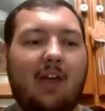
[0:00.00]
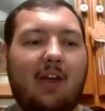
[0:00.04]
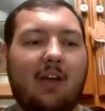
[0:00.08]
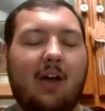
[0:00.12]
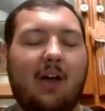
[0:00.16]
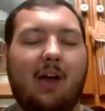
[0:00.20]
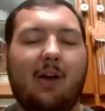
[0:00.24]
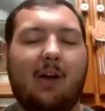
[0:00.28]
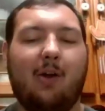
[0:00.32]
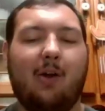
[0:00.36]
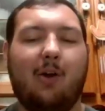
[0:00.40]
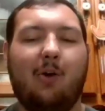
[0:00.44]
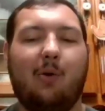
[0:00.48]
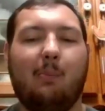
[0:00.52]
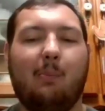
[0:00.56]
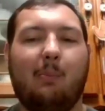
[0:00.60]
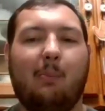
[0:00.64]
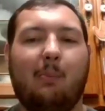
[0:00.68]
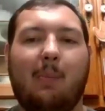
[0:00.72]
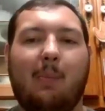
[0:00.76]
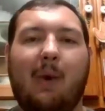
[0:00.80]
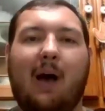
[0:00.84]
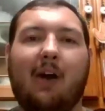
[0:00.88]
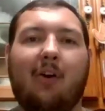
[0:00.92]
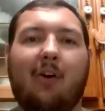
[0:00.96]
I know
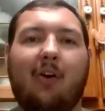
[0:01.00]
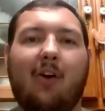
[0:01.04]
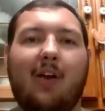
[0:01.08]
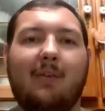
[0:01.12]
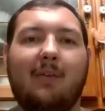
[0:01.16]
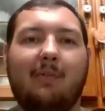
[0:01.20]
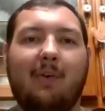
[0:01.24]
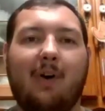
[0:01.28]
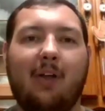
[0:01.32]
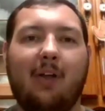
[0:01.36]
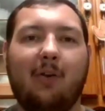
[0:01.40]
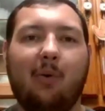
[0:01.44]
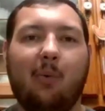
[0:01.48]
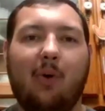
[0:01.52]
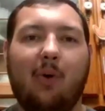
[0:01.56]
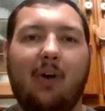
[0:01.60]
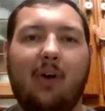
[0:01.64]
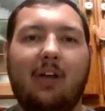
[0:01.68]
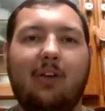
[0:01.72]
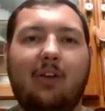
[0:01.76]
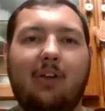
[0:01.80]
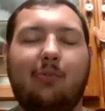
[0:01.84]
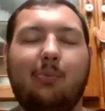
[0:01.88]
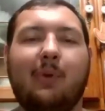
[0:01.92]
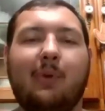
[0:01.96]
my grandfather
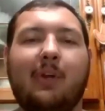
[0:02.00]
was.